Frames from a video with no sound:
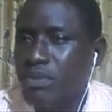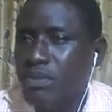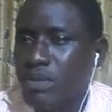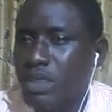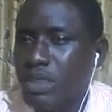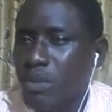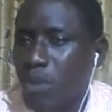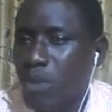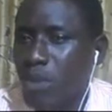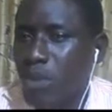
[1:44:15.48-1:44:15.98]

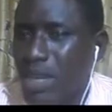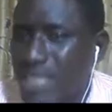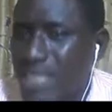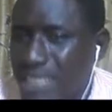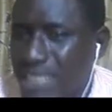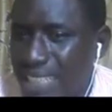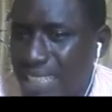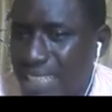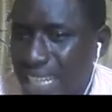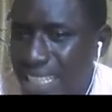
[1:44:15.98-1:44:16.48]
But in this
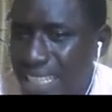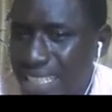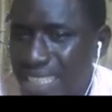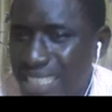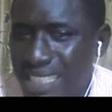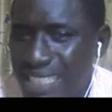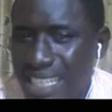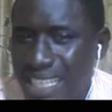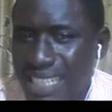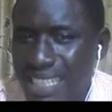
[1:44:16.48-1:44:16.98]
analysis,
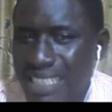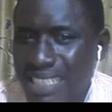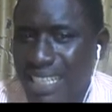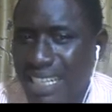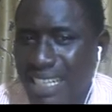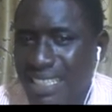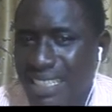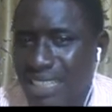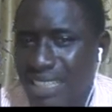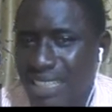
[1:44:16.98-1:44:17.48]
they did